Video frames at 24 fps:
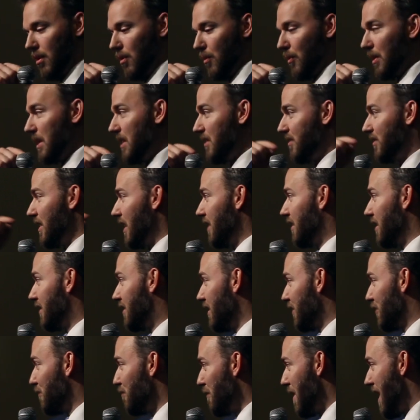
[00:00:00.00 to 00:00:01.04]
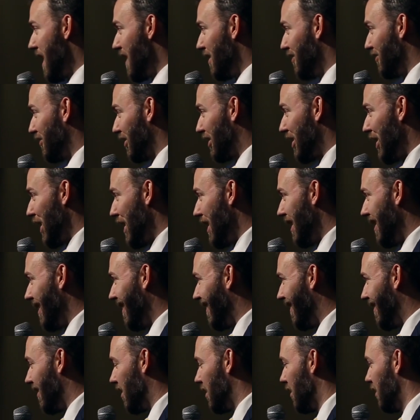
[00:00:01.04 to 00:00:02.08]
When he said that this man is a
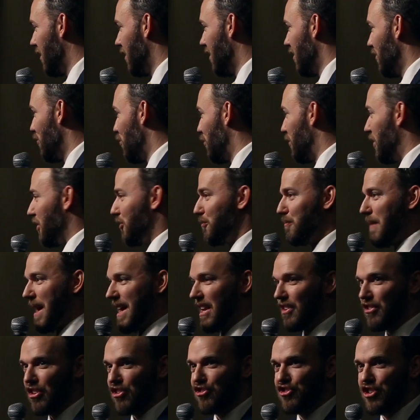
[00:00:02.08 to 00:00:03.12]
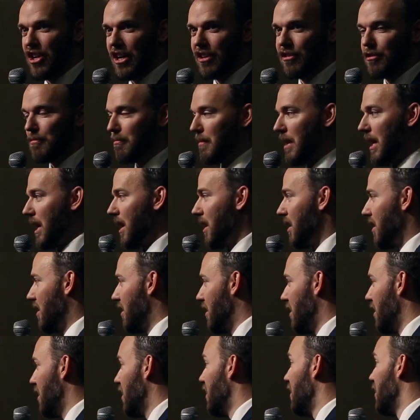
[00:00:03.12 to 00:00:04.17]
king, when this man is a just man,